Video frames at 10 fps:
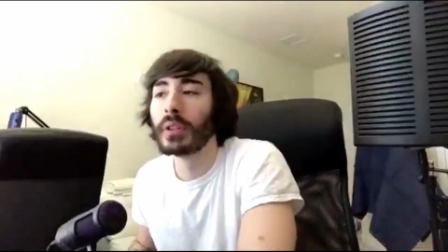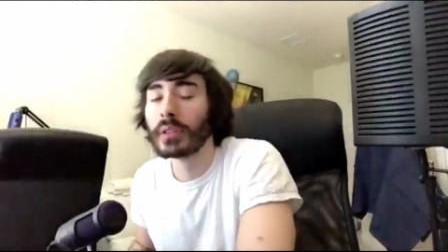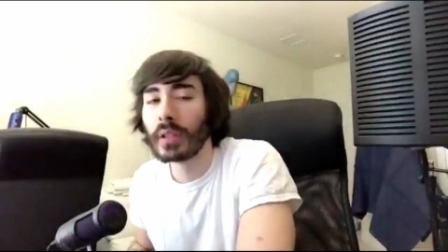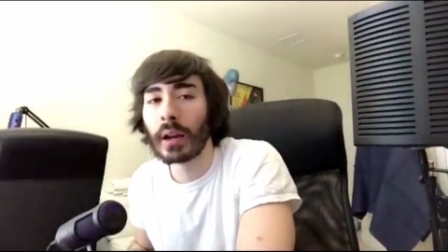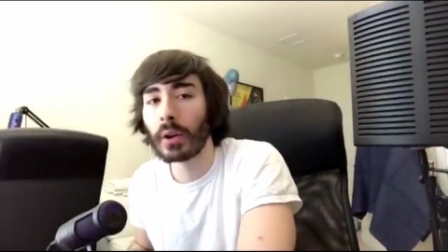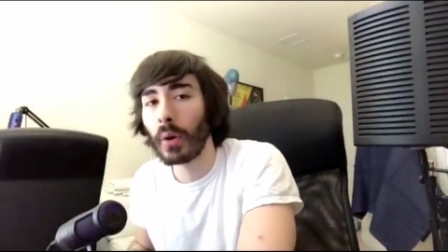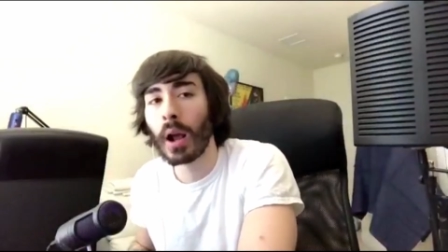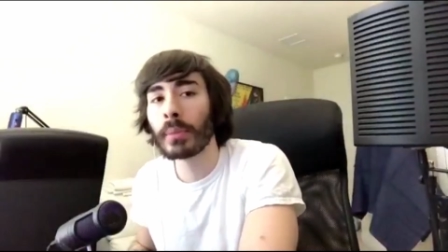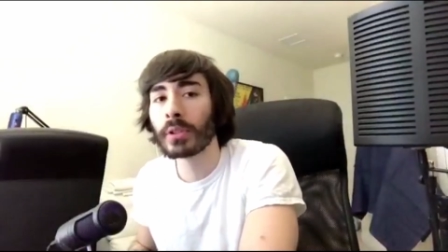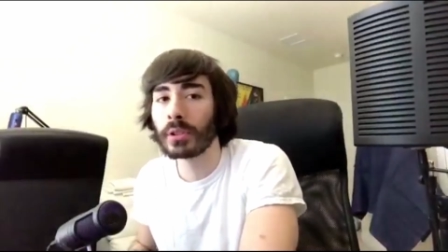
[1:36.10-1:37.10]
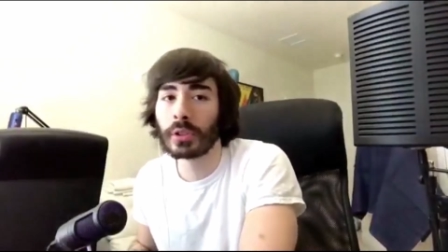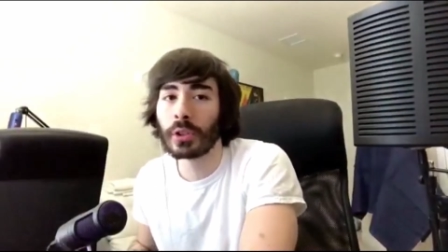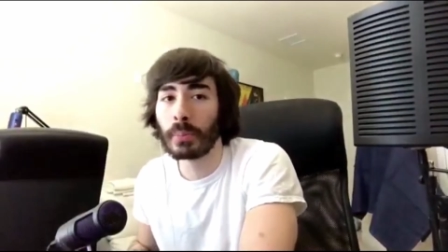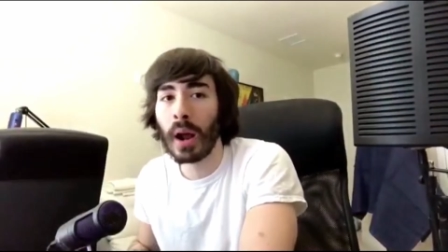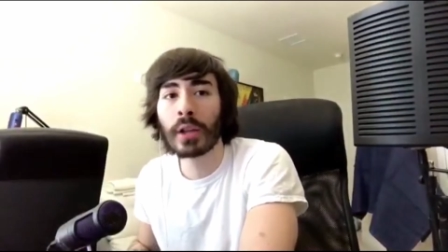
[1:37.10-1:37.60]
it's not a crime, it's just a
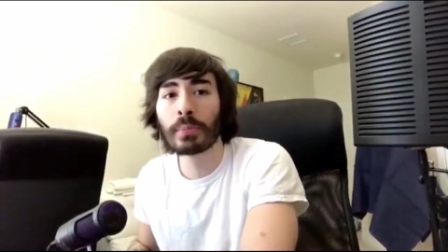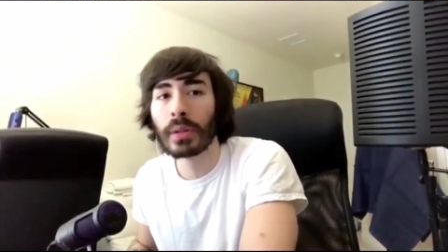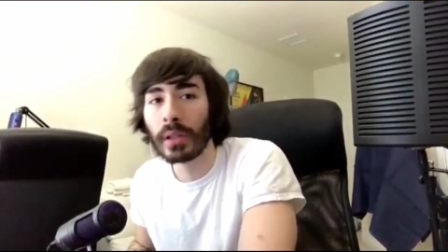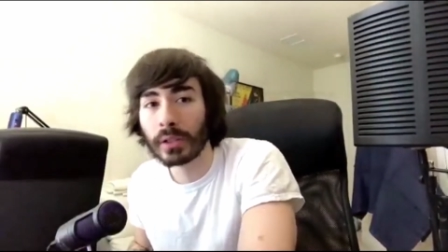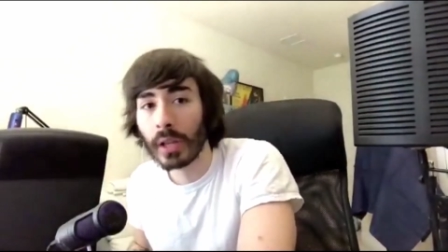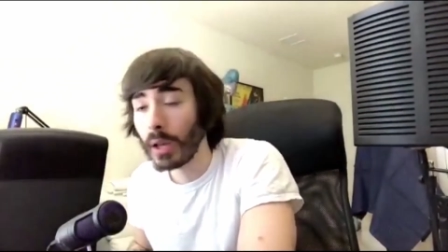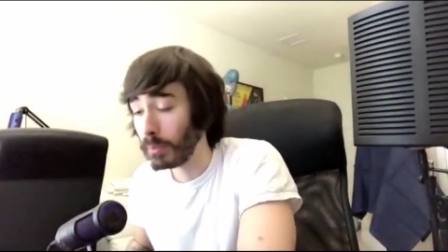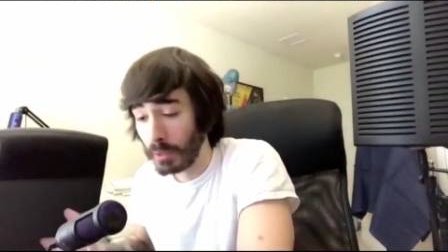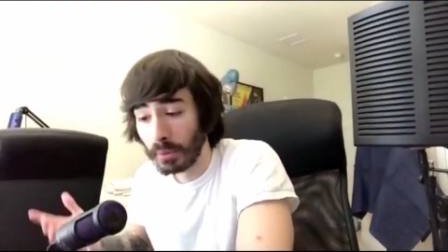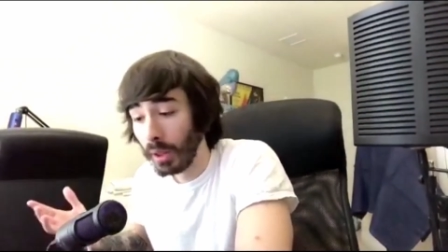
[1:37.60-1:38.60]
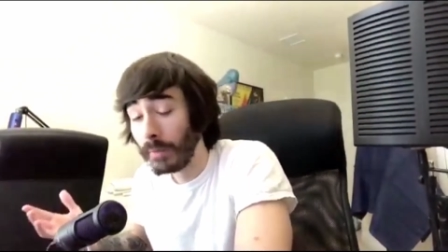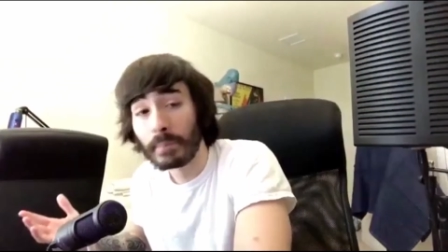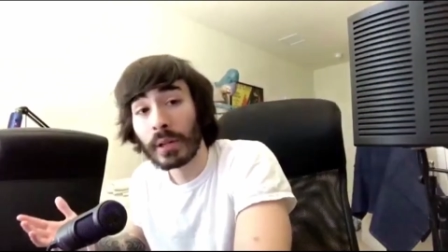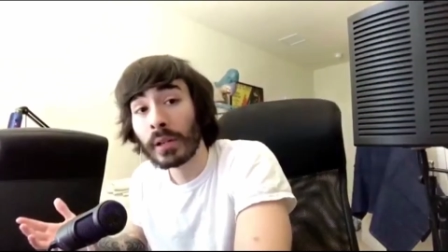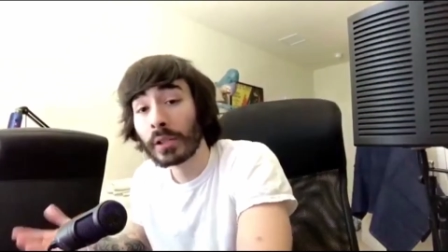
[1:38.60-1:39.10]
surprise penis. People love
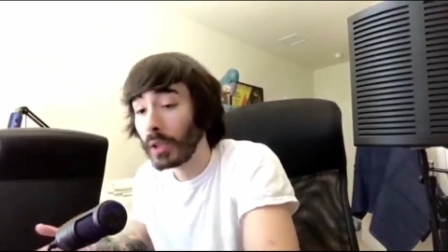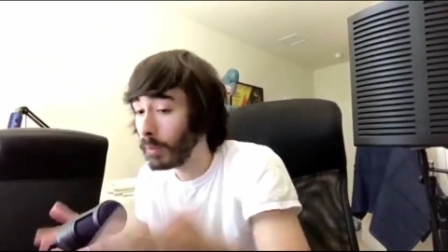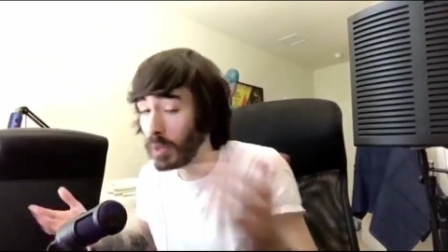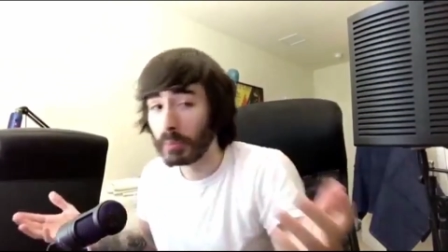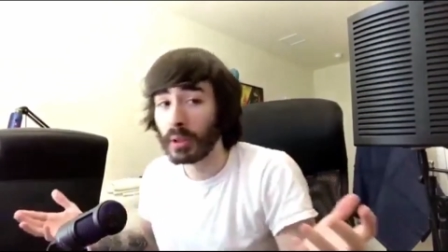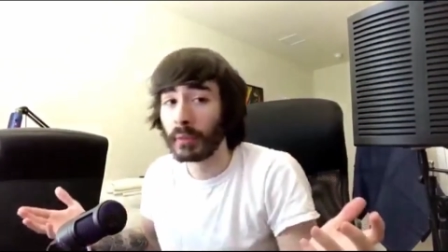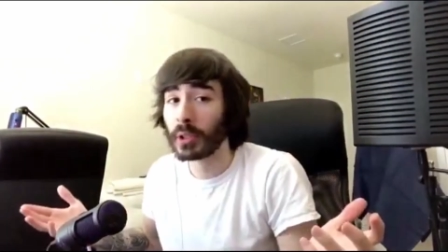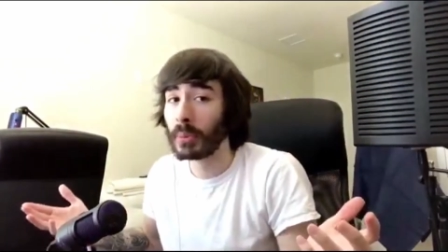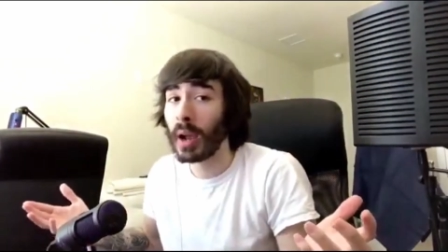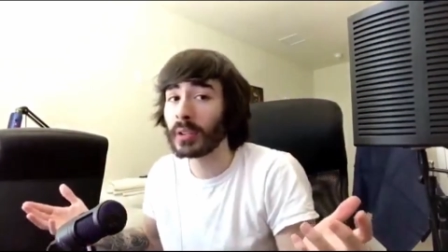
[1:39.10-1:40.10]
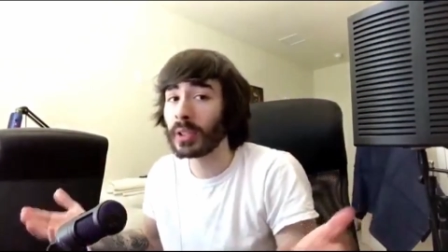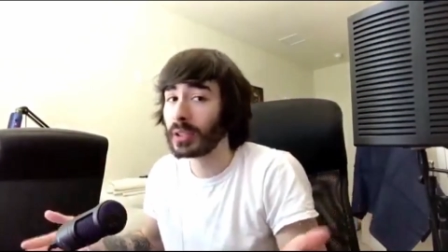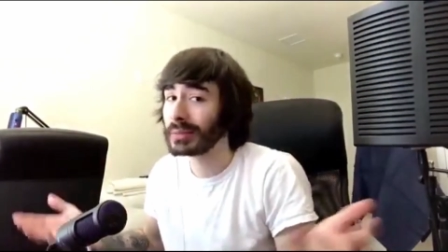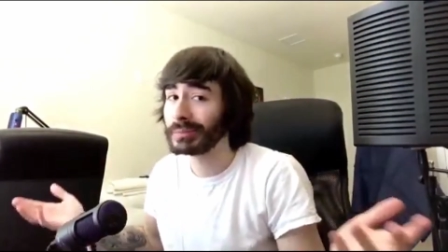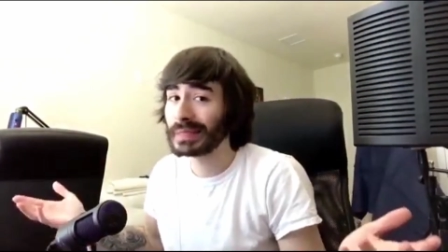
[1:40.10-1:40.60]
penis, people love surprises.
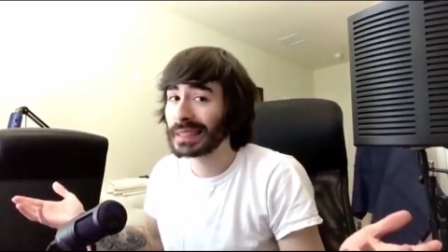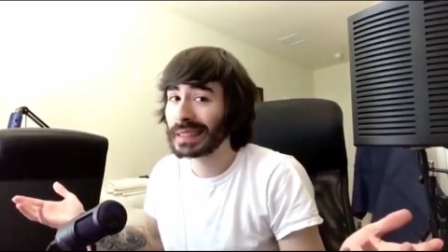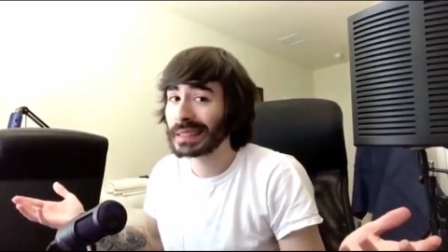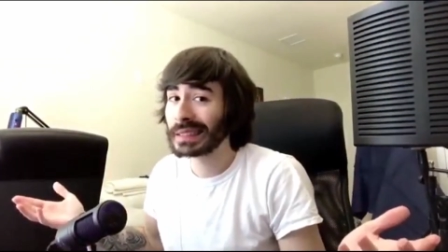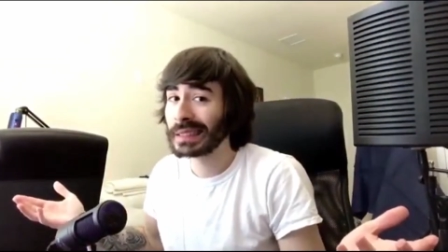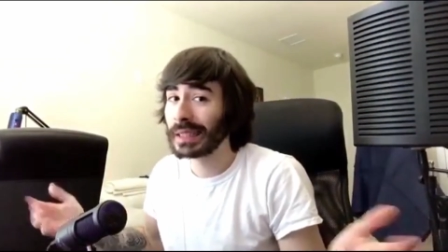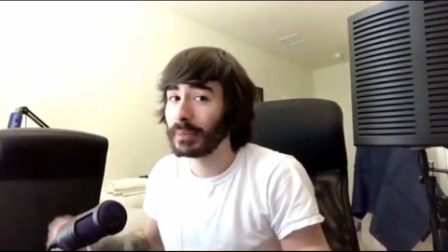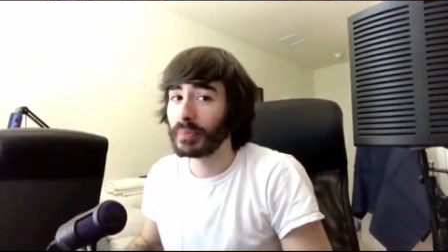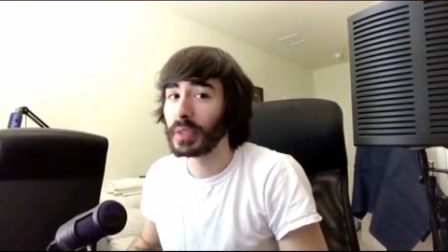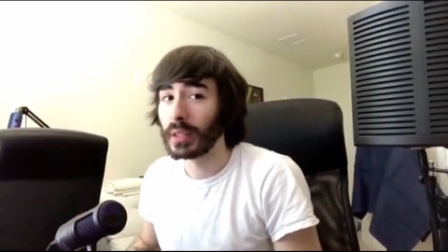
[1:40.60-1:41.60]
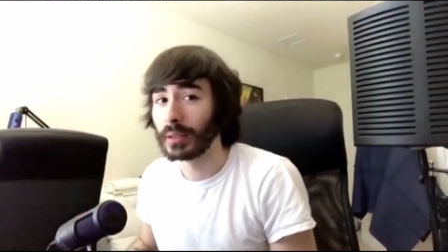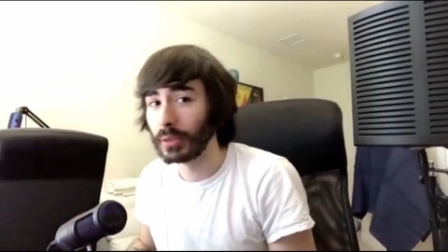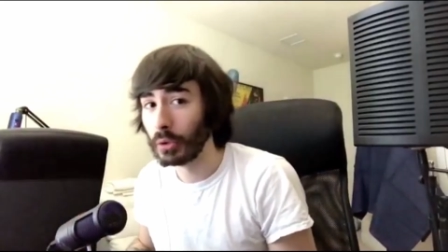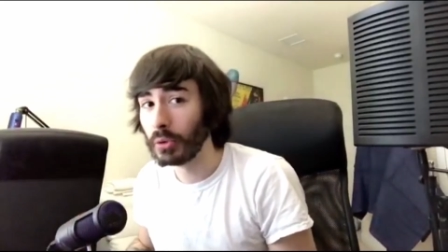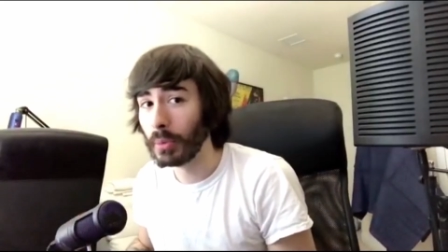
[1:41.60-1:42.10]

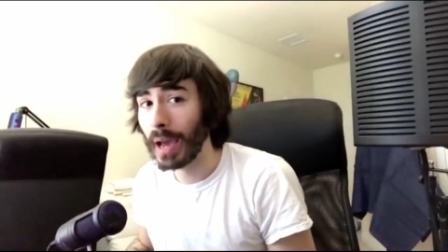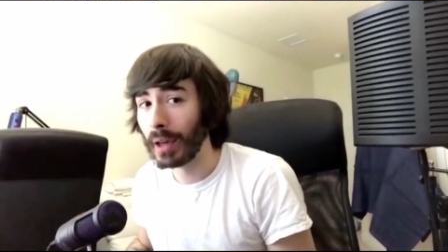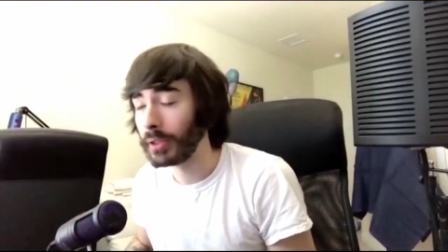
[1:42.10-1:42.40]
You do the math.